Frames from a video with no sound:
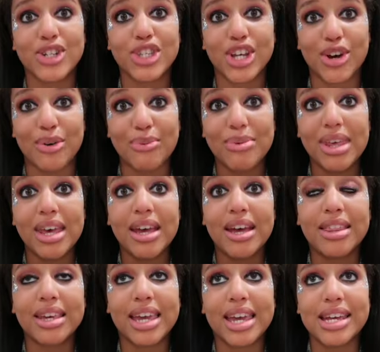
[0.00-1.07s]
So
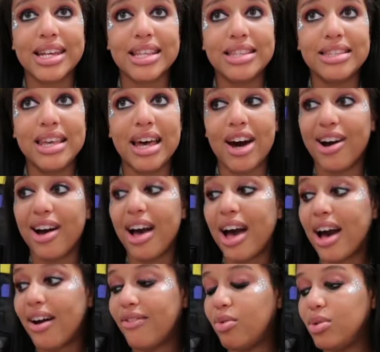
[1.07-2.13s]
the kids
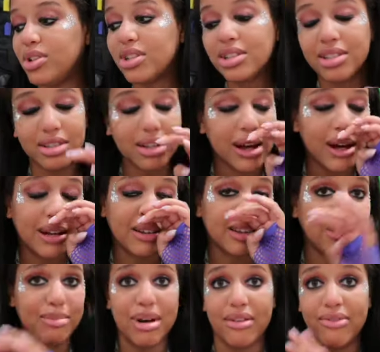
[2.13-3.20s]
have, we just kind of
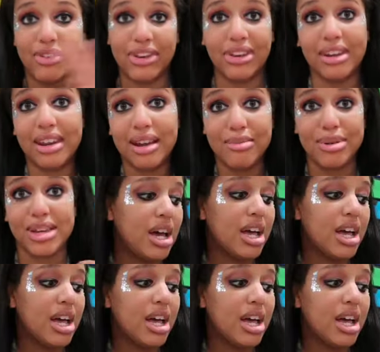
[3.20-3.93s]
let them have fun today.